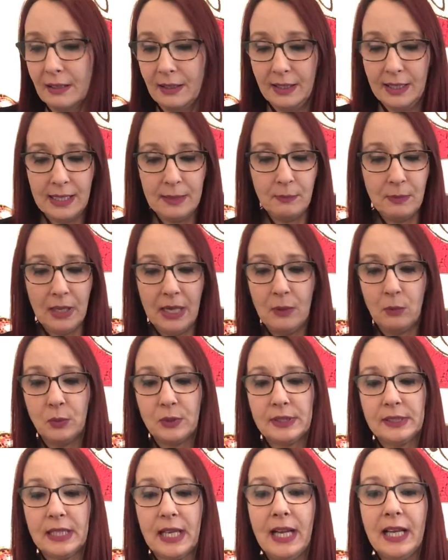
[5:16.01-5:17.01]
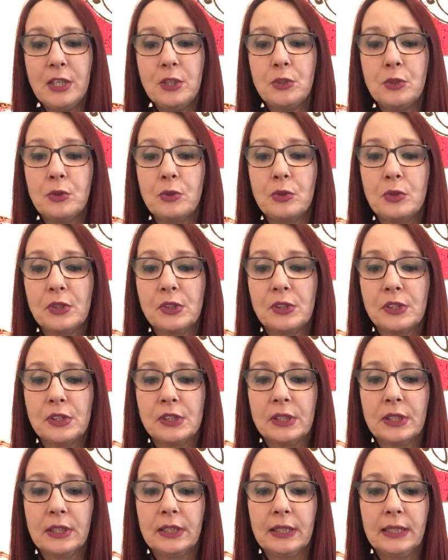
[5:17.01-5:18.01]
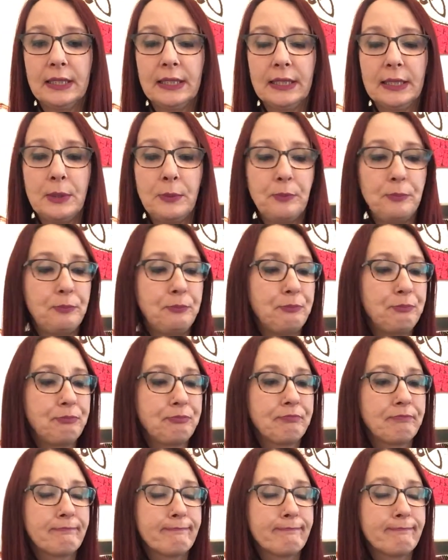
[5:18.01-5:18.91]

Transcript: Um, it was, I used um,